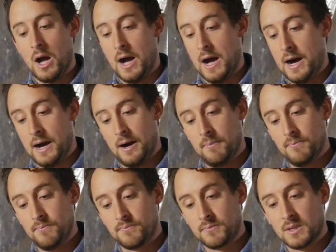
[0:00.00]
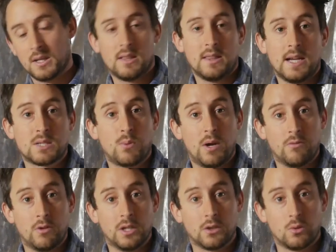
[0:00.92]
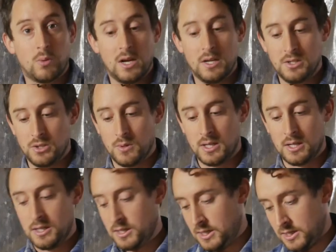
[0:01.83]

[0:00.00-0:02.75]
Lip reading: That's one really good way to do it.